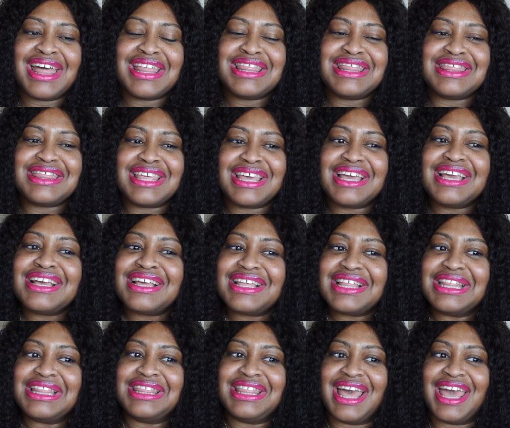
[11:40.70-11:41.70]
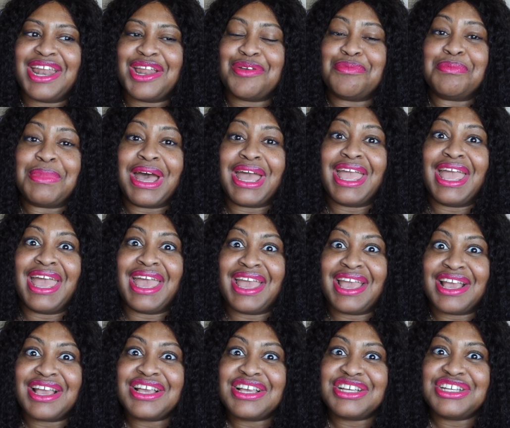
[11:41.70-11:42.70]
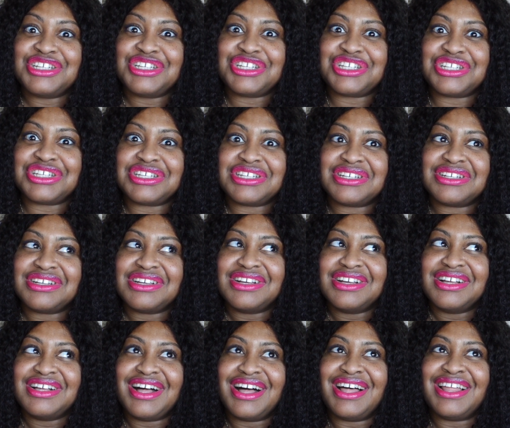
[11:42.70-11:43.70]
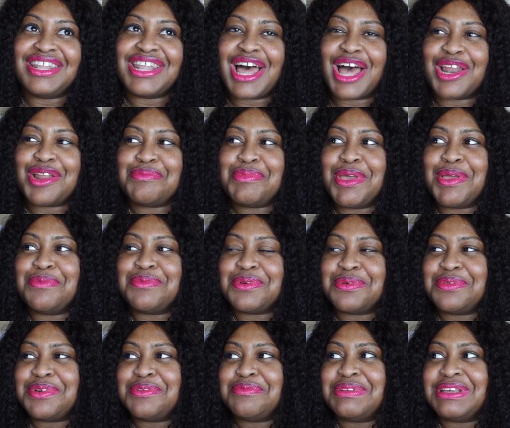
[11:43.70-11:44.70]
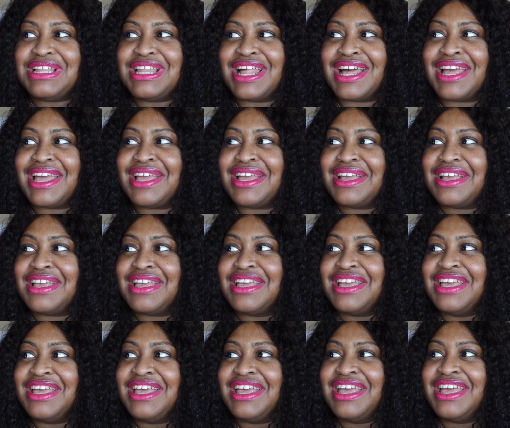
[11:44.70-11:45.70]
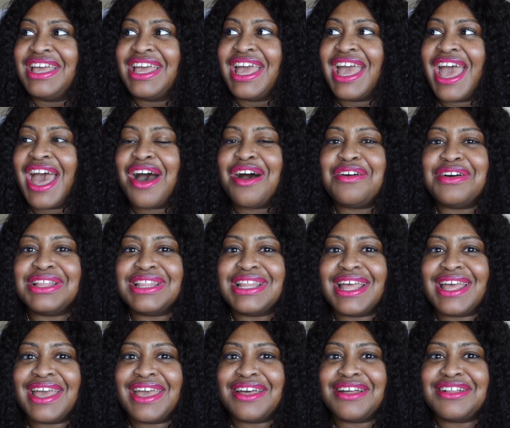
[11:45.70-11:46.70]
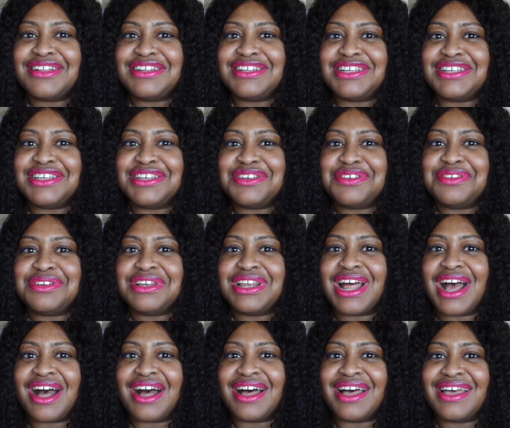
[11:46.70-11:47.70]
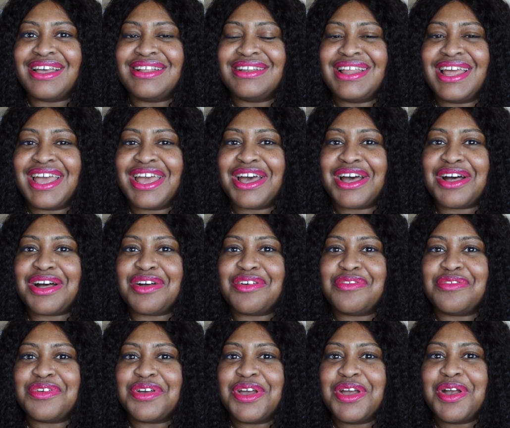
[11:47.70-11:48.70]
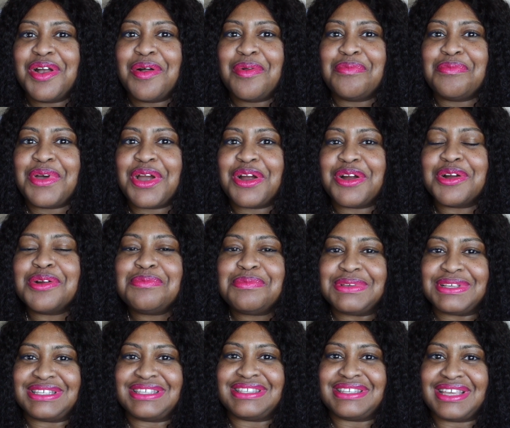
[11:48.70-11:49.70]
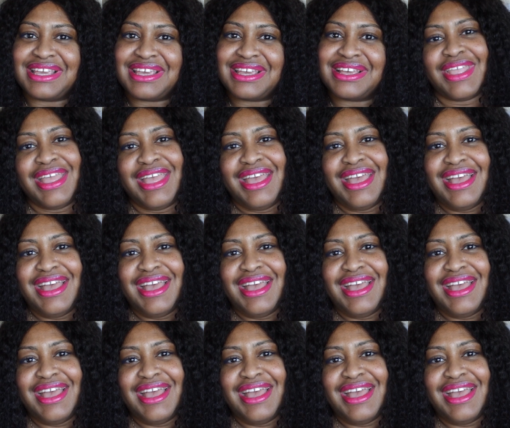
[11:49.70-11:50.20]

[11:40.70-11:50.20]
think that at my age, a lot of people would be like, how in the hell do you not have purpose yet?